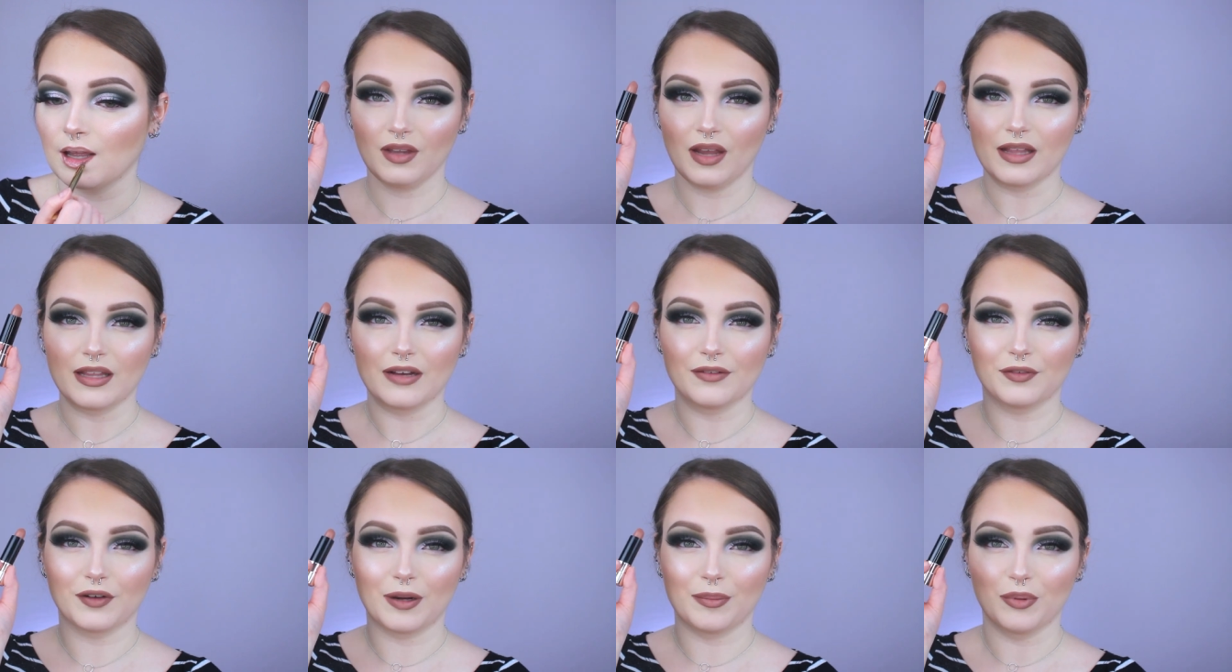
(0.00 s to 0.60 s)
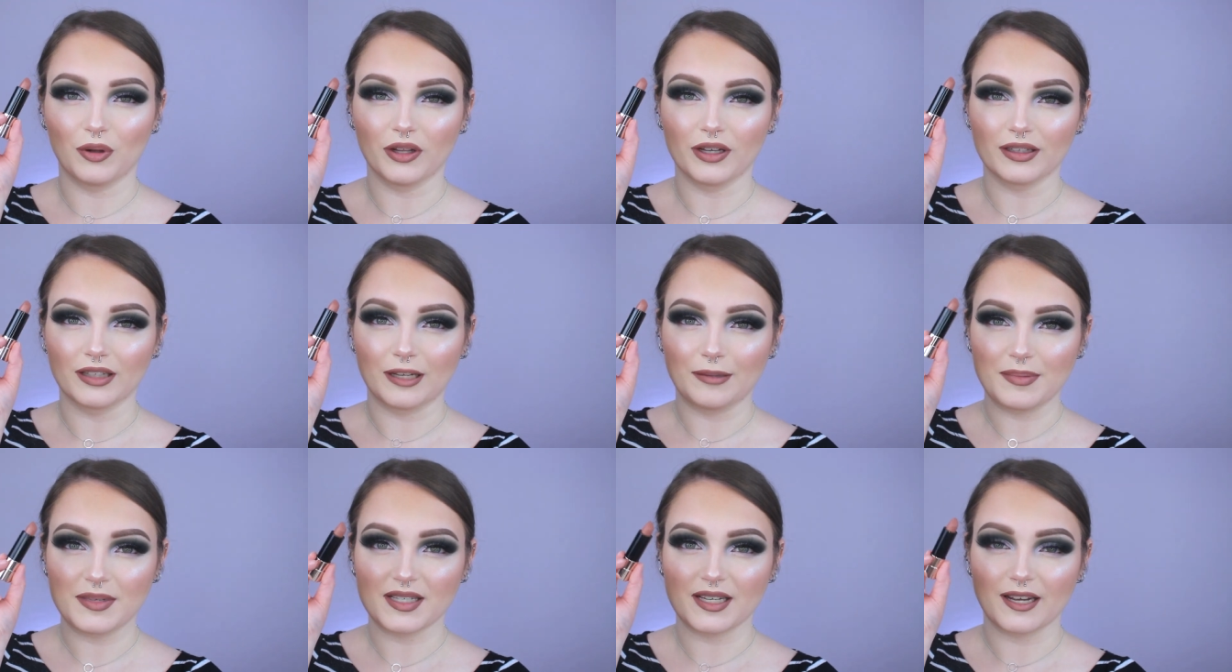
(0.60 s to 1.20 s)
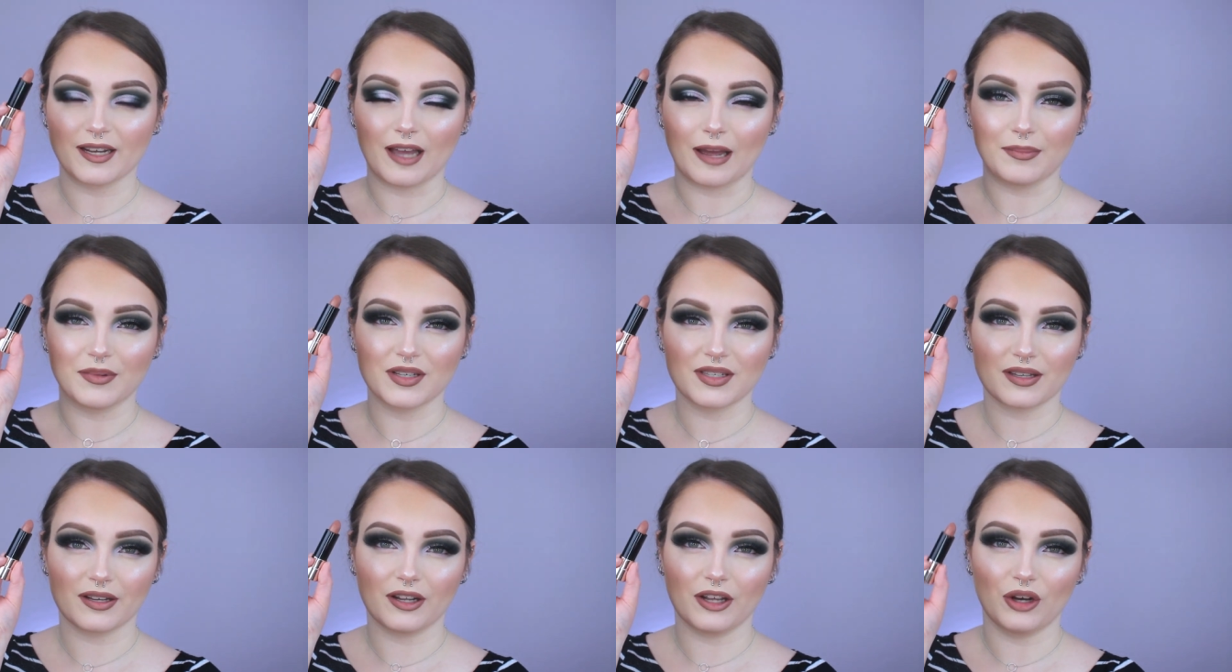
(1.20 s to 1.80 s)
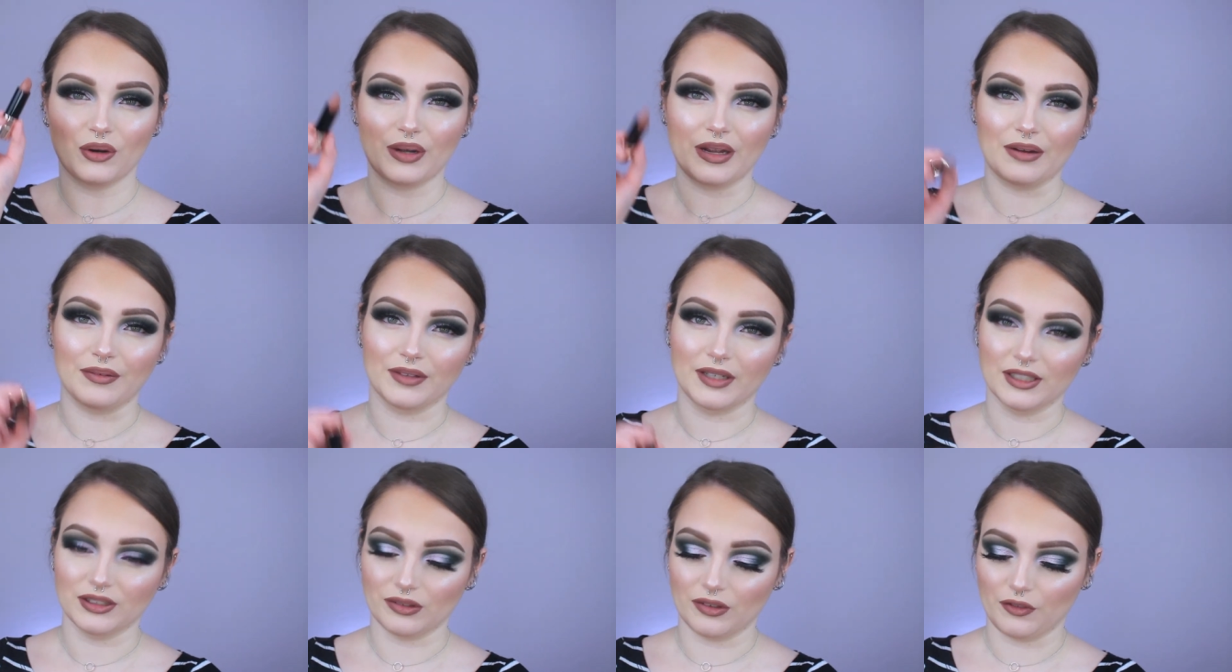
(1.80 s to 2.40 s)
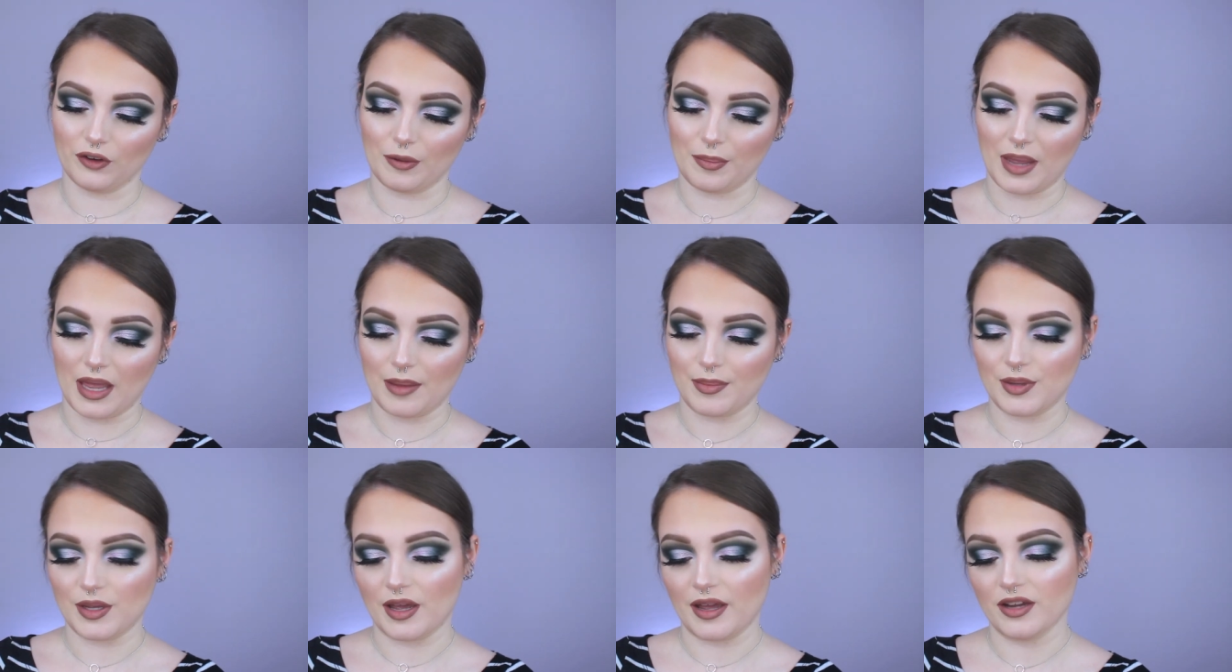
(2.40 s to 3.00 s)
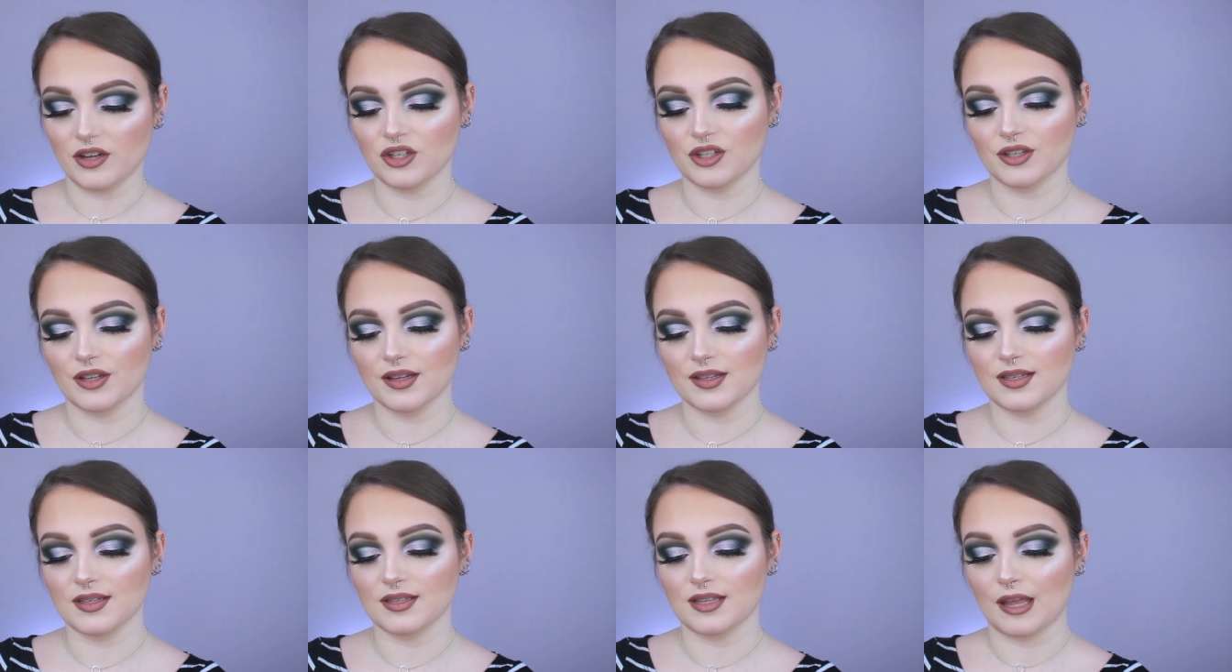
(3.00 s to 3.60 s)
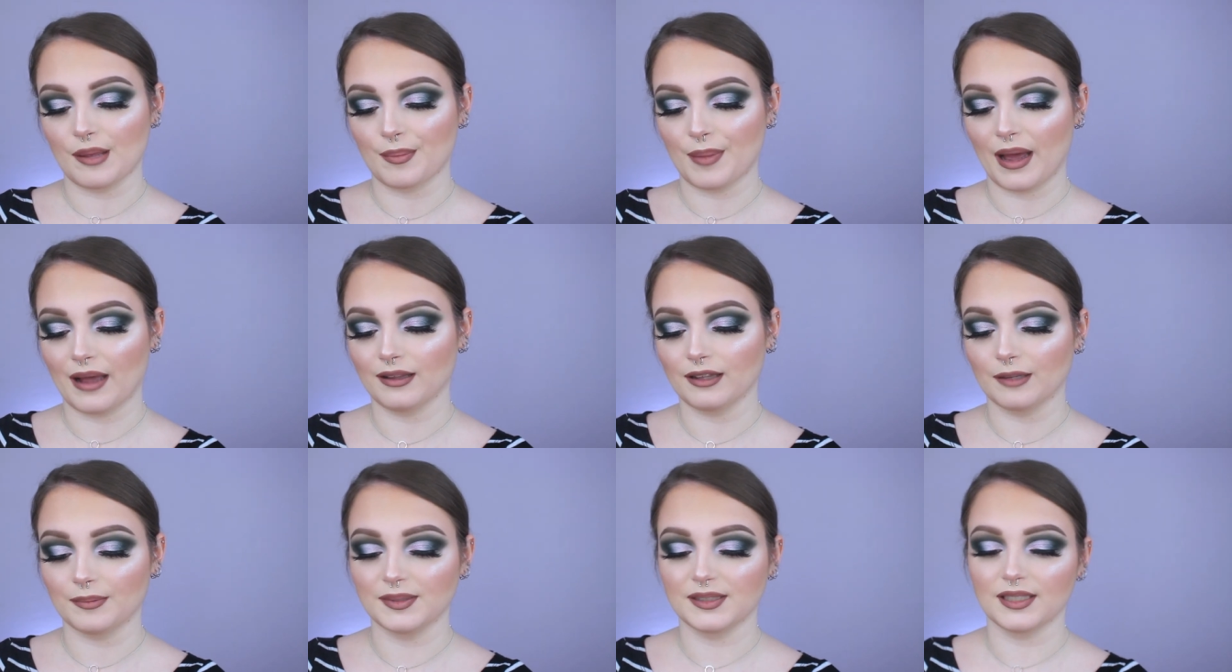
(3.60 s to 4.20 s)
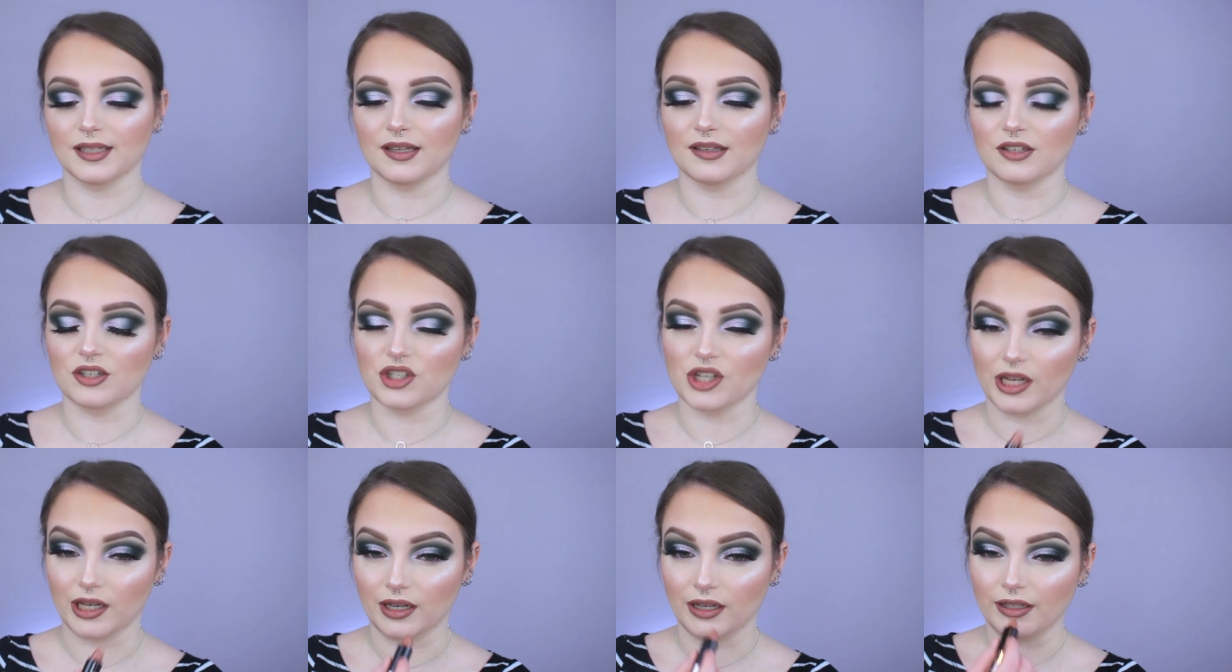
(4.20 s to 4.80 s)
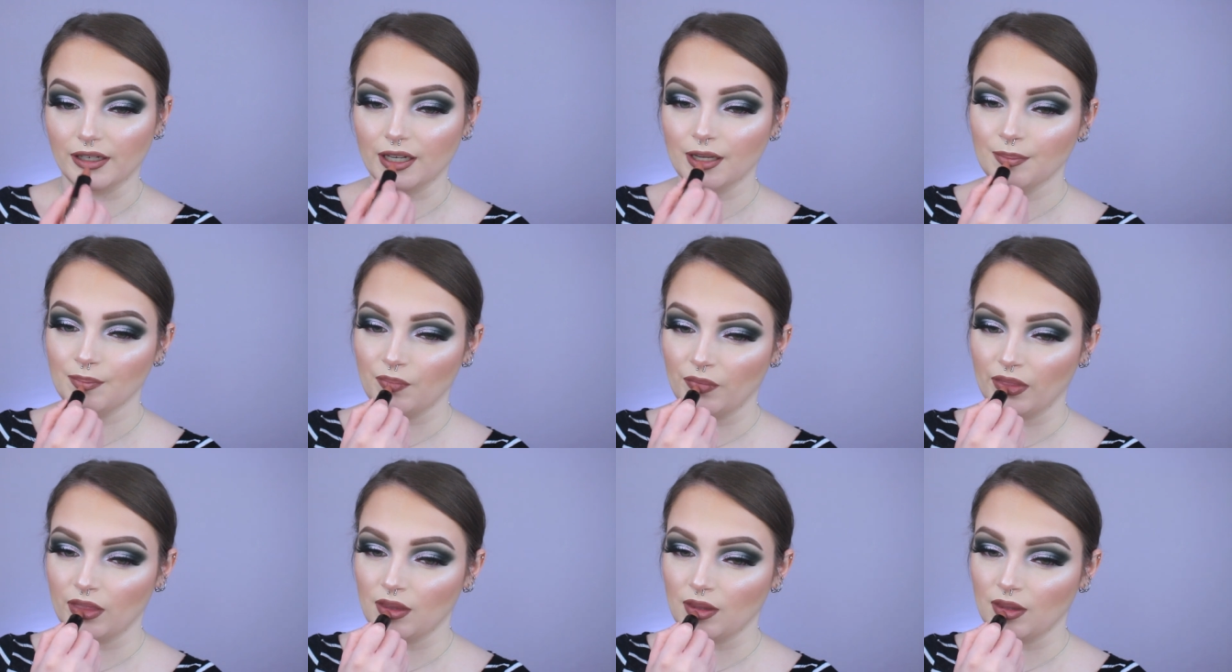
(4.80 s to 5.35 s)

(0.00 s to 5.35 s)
And then for a bullet lipstick, I'm just going to go in with this one from A B H. This is the matte lipstick in the shade Honey.